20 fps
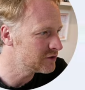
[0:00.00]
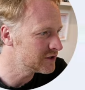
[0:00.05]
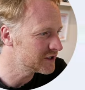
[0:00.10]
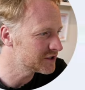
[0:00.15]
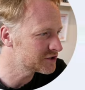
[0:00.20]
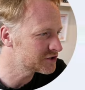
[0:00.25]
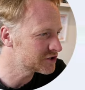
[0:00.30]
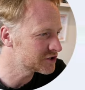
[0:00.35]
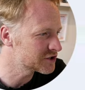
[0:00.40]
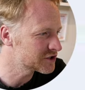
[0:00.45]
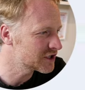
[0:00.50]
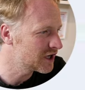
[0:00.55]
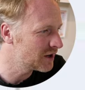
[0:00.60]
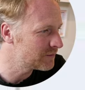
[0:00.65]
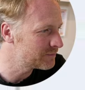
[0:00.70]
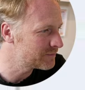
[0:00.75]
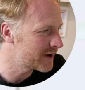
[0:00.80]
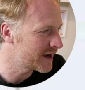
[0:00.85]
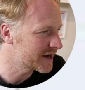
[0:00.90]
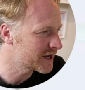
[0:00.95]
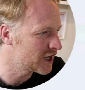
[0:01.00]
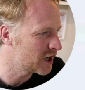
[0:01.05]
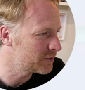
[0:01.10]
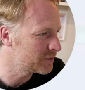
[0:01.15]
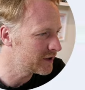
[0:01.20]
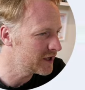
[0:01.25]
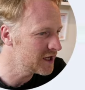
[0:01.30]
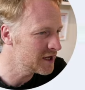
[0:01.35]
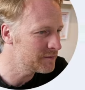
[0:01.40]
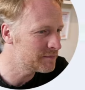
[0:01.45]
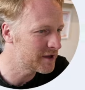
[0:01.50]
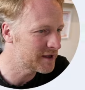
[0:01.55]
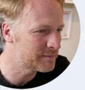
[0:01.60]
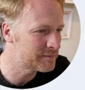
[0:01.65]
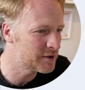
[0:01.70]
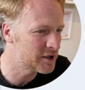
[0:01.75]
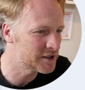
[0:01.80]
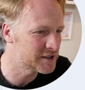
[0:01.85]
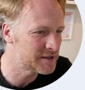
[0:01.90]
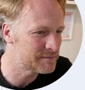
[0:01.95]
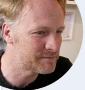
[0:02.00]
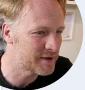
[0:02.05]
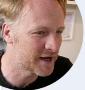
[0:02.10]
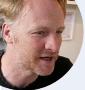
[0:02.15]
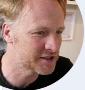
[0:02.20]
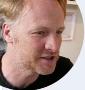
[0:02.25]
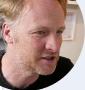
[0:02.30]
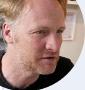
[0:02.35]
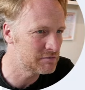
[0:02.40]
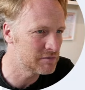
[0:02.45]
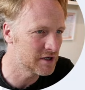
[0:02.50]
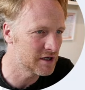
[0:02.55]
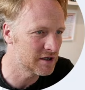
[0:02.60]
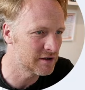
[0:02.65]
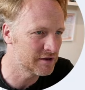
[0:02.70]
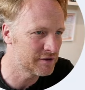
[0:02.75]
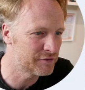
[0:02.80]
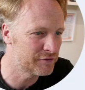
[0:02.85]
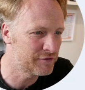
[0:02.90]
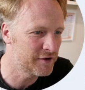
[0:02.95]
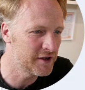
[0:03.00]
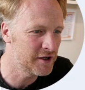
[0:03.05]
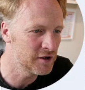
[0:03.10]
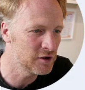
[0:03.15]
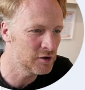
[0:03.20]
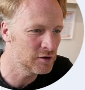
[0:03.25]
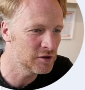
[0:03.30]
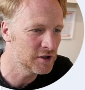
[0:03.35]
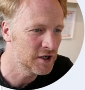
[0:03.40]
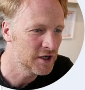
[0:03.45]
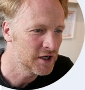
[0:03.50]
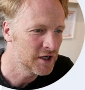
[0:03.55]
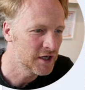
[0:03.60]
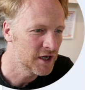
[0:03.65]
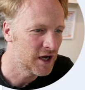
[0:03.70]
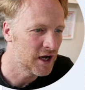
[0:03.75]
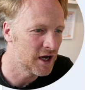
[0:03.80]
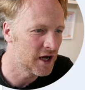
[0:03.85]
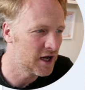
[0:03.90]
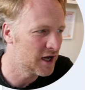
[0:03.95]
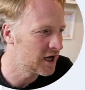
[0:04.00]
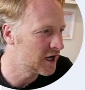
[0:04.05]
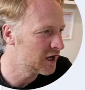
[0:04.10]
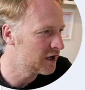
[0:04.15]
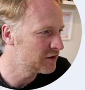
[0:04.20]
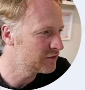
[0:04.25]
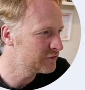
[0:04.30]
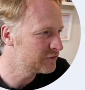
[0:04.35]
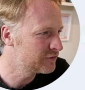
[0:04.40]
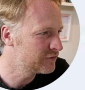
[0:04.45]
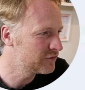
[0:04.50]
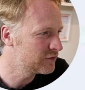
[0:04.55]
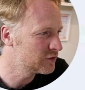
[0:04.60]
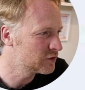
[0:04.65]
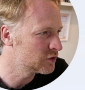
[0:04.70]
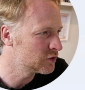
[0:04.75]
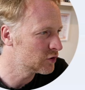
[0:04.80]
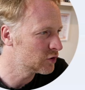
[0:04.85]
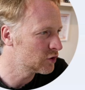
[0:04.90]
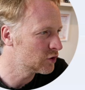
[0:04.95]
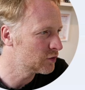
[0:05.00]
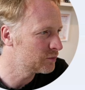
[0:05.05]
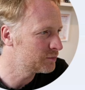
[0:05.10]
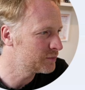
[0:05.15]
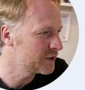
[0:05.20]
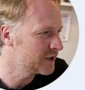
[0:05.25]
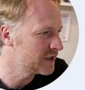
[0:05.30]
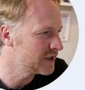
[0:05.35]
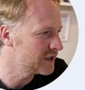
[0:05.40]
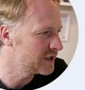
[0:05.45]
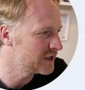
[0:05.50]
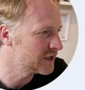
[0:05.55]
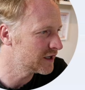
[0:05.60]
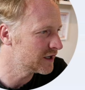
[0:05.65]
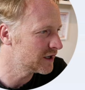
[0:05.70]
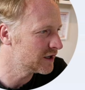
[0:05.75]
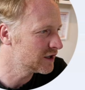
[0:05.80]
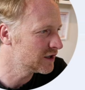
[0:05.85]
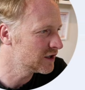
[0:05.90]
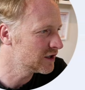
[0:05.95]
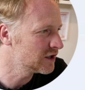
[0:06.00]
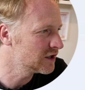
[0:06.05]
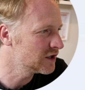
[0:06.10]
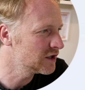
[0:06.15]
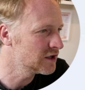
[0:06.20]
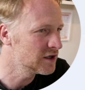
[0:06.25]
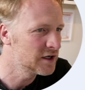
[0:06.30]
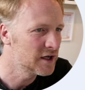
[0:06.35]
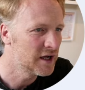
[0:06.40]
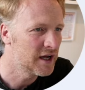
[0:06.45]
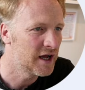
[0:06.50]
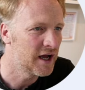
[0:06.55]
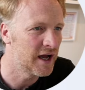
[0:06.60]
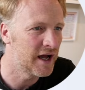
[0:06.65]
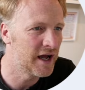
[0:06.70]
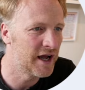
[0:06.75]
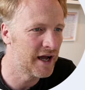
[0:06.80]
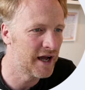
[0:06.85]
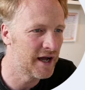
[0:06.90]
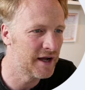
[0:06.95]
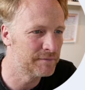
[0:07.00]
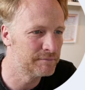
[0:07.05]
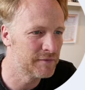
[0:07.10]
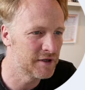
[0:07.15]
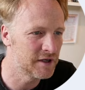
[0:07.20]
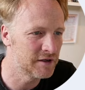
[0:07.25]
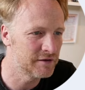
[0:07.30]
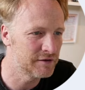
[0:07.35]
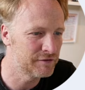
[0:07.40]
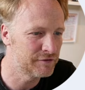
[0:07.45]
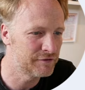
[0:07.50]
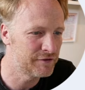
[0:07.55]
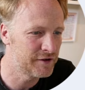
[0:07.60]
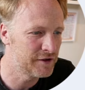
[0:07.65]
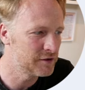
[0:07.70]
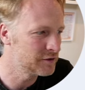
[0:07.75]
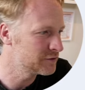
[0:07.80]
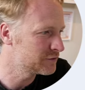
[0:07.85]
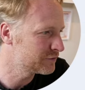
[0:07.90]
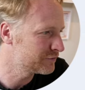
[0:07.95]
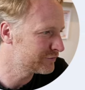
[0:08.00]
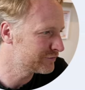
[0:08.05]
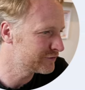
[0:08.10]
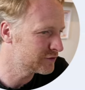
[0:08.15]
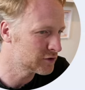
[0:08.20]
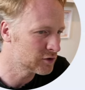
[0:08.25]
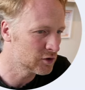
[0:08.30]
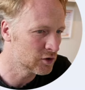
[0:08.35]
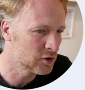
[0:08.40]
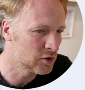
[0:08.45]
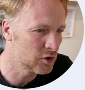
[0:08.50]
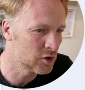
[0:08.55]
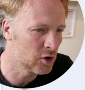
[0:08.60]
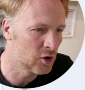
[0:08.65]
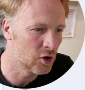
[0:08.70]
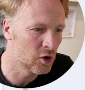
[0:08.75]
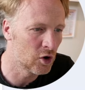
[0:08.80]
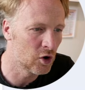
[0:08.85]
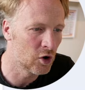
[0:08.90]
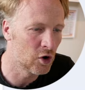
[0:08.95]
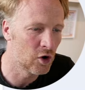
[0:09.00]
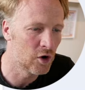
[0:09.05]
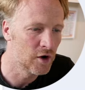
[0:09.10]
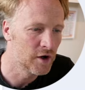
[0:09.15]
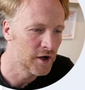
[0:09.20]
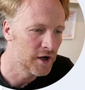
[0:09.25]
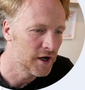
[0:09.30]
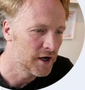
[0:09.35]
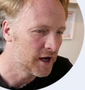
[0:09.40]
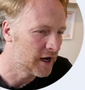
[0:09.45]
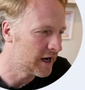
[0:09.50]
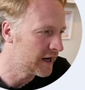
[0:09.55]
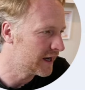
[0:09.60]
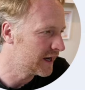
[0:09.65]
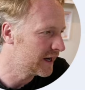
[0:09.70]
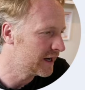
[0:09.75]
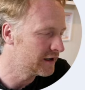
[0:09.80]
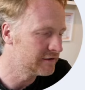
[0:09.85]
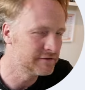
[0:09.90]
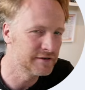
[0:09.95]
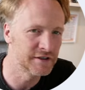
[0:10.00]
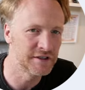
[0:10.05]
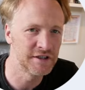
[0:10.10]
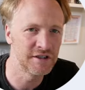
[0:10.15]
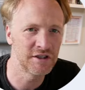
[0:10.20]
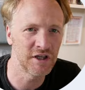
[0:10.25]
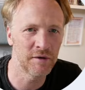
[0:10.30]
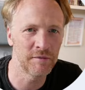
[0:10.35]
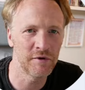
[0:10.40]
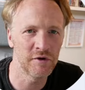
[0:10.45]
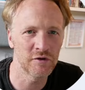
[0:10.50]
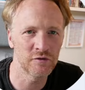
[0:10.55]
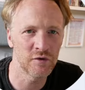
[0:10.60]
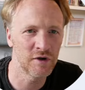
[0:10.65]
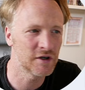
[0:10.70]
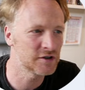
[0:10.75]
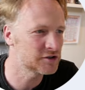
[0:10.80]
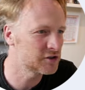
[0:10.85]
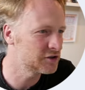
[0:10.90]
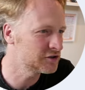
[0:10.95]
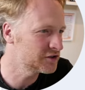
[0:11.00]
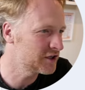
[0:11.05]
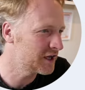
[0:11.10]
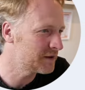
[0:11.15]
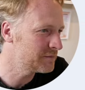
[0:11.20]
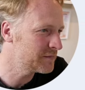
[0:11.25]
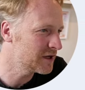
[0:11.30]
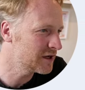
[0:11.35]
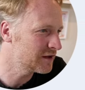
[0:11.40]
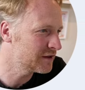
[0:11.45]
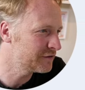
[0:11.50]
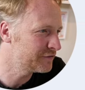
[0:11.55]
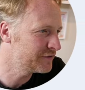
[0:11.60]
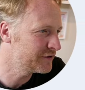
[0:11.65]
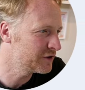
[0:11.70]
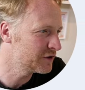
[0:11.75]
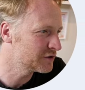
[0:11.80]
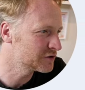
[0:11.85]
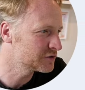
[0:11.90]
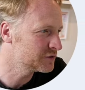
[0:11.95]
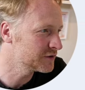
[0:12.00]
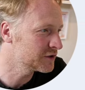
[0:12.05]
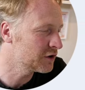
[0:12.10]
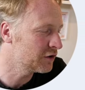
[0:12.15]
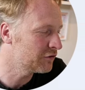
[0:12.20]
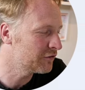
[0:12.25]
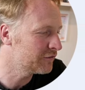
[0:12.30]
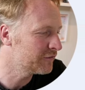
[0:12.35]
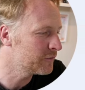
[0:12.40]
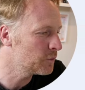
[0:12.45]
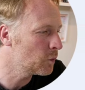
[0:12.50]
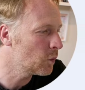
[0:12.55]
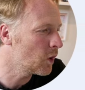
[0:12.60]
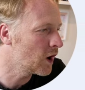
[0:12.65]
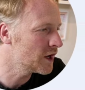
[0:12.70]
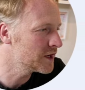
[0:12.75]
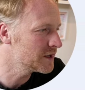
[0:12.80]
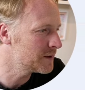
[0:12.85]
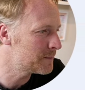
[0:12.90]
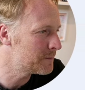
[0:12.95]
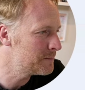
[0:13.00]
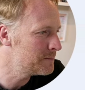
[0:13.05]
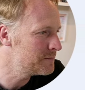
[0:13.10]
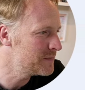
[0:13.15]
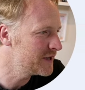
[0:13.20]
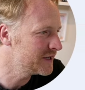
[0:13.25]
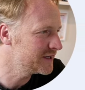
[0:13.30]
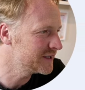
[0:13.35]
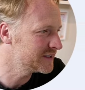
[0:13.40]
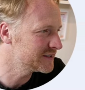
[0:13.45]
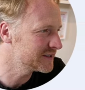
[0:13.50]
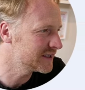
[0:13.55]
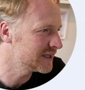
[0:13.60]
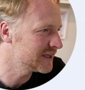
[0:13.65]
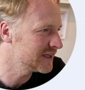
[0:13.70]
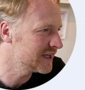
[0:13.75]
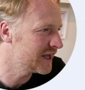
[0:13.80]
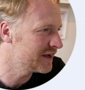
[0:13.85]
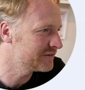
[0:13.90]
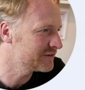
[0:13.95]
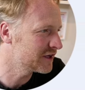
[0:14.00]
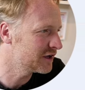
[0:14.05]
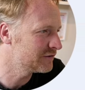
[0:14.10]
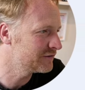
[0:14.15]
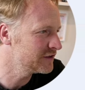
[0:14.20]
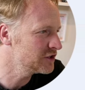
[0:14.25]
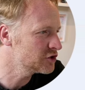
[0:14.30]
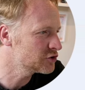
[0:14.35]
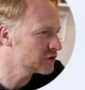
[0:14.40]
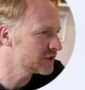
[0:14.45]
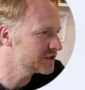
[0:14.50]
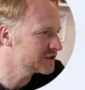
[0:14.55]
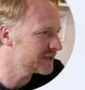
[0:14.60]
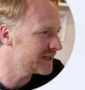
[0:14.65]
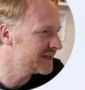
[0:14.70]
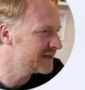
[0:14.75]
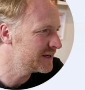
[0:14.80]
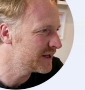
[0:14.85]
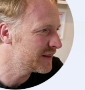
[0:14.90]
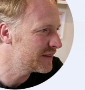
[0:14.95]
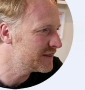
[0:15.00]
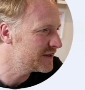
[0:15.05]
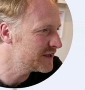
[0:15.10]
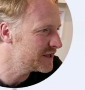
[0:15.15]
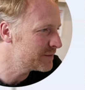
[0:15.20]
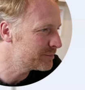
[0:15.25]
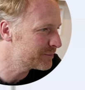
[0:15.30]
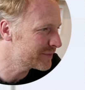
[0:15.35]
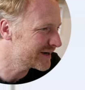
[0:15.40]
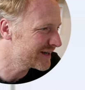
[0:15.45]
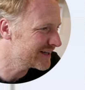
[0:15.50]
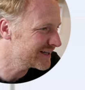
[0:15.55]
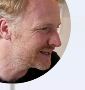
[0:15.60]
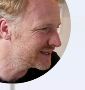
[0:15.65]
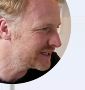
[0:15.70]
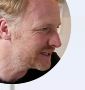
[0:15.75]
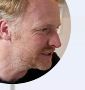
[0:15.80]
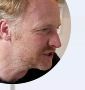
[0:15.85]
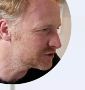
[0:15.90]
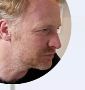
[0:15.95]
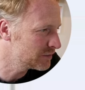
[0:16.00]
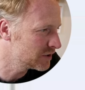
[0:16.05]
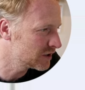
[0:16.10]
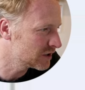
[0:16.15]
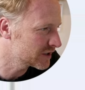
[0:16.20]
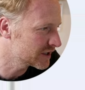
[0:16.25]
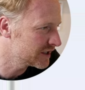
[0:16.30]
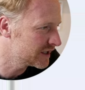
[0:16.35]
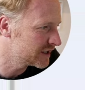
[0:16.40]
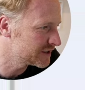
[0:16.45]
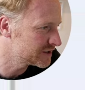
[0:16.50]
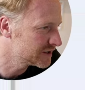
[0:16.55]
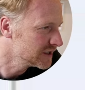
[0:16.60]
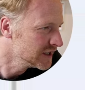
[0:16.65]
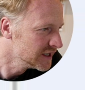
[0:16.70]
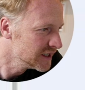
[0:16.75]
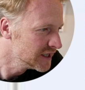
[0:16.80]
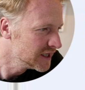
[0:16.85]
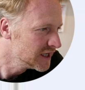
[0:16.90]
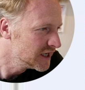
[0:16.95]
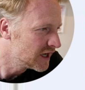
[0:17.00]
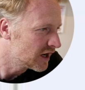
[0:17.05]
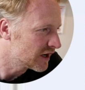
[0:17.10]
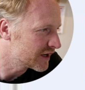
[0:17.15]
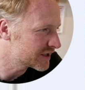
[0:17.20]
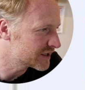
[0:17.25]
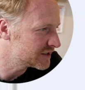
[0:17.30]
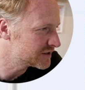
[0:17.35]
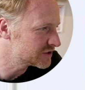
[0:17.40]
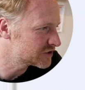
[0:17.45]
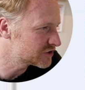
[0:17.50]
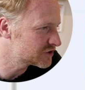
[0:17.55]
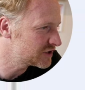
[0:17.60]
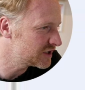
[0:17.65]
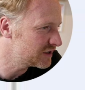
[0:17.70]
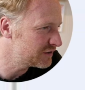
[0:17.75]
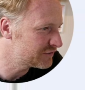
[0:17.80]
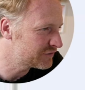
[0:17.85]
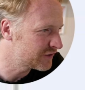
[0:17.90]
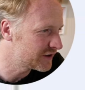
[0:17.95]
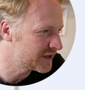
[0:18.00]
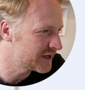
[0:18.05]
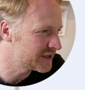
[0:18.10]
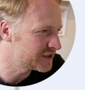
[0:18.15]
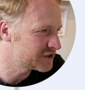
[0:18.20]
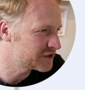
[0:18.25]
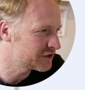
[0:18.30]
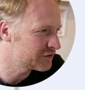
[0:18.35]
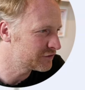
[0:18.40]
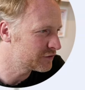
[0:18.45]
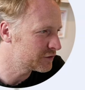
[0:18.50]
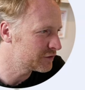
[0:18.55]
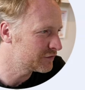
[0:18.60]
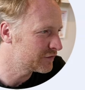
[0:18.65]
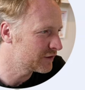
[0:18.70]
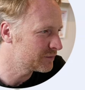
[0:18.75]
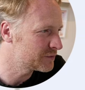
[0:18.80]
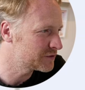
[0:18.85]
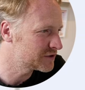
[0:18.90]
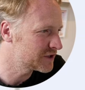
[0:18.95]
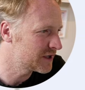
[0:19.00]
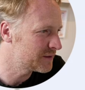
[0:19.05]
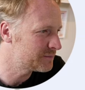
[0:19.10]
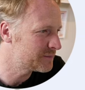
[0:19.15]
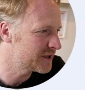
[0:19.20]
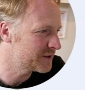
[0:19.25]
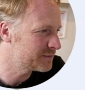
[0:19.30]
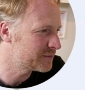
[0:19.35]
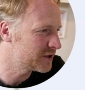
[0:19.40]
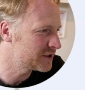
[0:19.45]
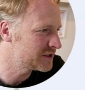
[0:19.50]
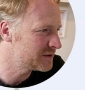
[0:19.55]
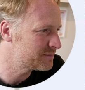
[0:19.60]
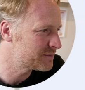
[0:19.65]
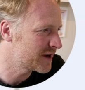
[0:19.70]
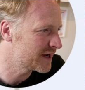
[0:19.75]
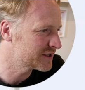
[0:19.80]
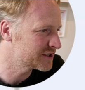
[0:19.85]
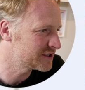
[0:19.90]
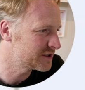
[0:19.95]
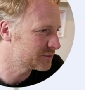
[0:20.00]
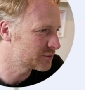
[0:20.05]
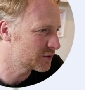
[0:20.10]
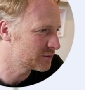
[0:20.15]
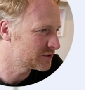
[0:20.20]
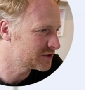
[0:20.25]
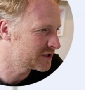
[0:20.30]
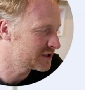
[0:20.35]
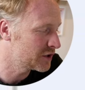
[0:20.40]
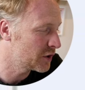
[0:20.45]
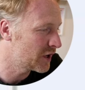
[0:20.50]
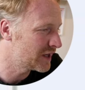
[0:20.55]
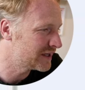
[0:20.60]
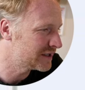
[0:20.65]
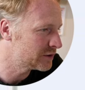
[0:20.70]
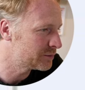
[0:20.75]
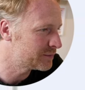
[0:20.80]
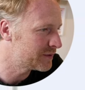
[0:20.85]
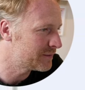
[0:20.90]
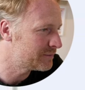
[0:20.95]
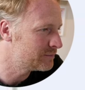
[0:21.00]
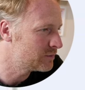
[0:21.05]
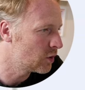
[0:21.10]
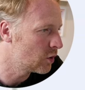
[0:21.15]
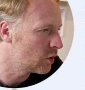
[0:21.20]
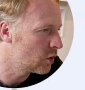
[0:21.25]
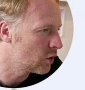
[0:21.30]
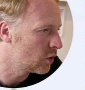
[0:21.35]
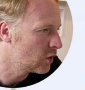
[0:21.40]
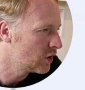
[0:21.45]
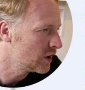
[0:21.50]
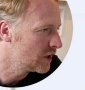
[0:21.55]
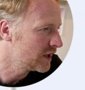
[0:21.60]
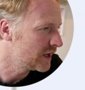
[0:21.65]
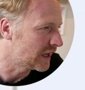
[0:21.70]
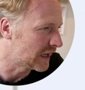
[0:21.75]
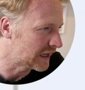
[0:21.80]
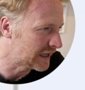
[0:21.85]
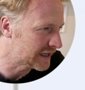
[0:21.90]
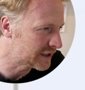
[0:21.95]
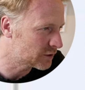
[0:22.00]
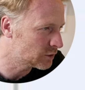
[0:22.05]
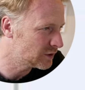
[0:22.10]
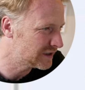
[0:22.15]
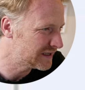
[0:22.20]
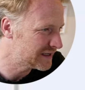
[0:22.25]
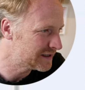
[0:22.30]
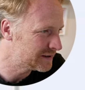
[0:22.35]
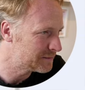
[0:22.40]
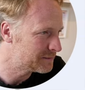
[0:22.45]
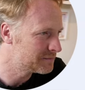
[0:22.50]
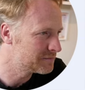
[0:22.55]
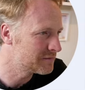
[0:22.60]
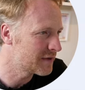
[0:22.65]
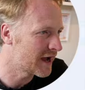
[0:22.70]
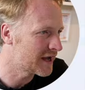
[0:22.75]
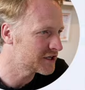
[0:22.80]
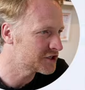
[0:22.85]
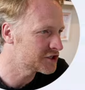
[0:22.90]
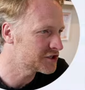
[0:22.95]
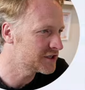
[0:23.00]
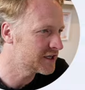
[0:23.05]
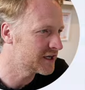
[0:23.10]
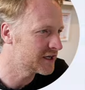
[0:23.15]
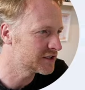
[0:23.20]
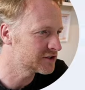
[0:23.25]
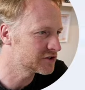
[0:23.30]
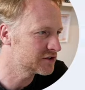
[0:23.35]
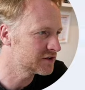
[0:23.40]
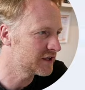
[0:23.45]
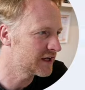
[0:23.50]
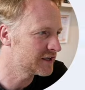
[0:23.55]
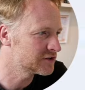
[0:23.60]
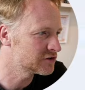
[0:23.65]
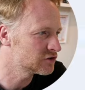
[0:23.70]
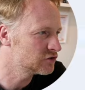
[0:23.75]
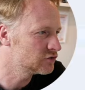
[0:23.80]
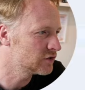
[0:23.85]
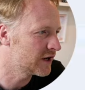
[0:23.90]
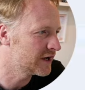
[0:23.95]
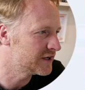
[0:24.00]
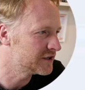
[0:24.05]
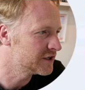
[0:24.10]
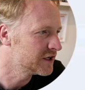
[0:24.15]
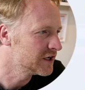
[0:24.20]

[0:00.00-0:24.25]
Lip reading: Let's just come back up here. Big Bertie Bassi, middle of the field for PR, and middle of the field for VDW as well. So sitting middle of the field. So we've got 1 minute left. Out of interest in the place market, I can see Financier 45%, Big Bertie Bassi and Prometeo a little bit more equally matched there. So that's great.